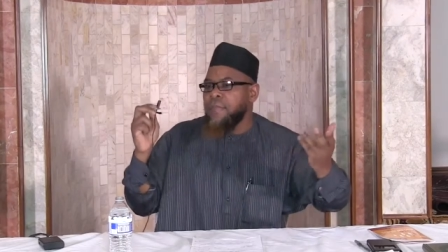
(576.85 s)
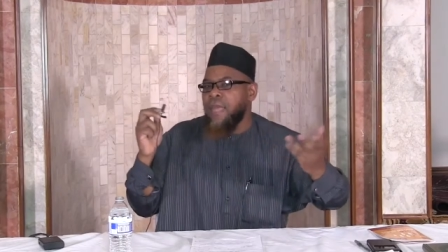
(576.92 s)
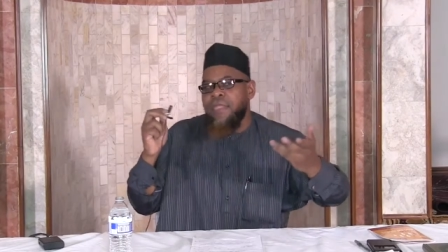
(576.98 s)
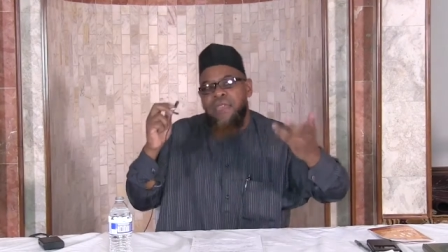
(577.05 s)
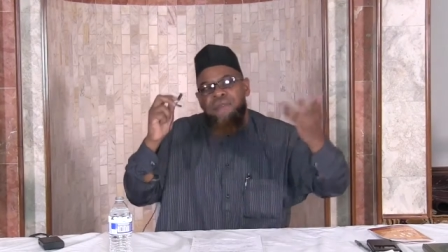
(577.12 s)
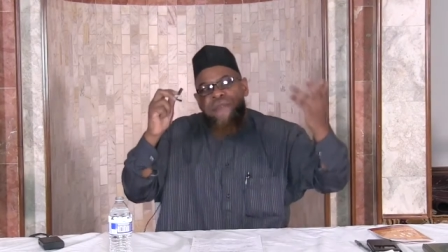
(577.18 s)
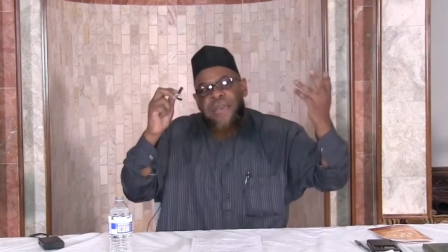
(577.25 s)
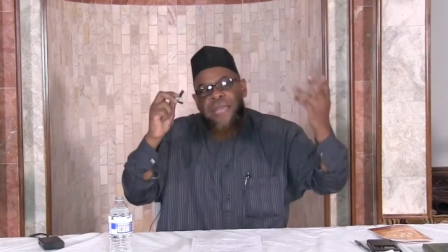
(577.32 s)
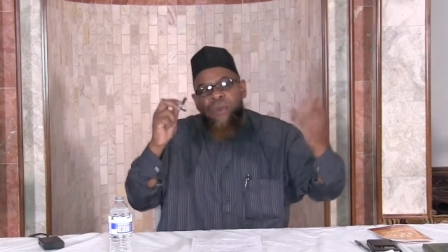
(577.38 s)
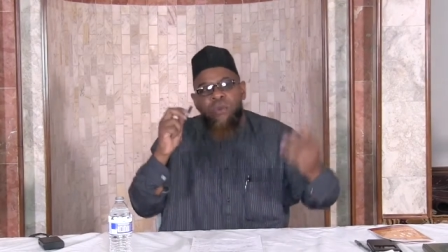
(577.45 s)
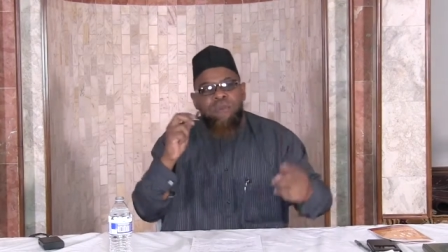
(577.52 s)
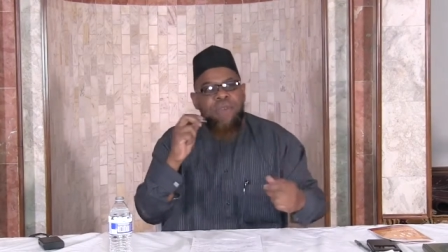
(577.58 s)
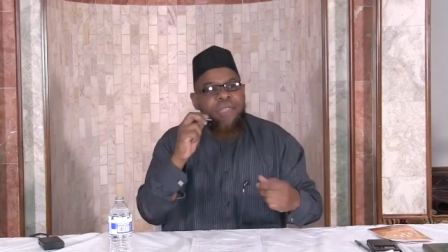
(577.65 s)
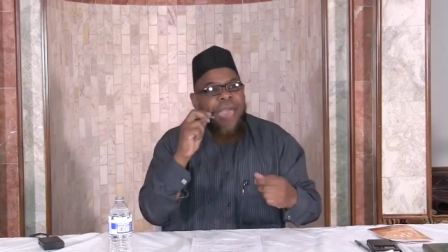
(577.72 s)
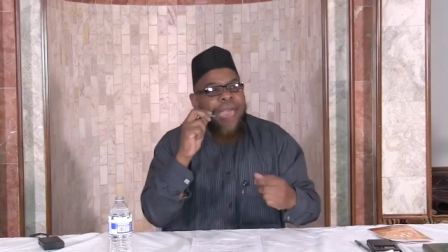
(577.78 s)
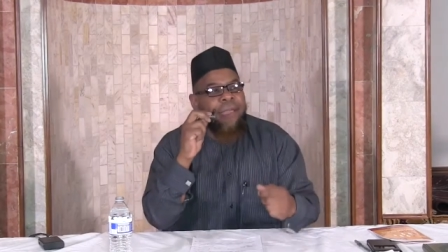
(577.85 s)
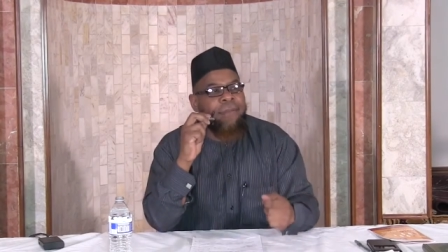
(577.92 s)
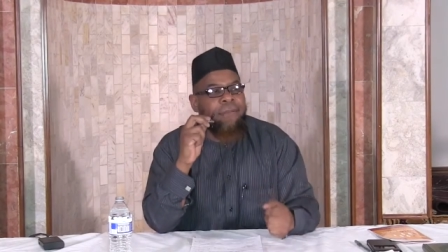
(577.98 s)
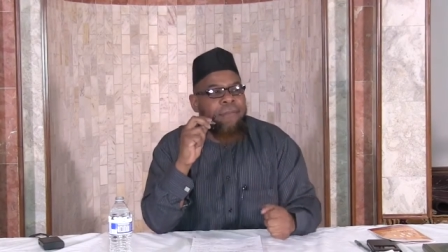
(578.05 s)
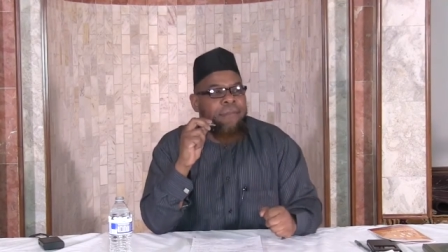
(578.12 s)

And they fight over that.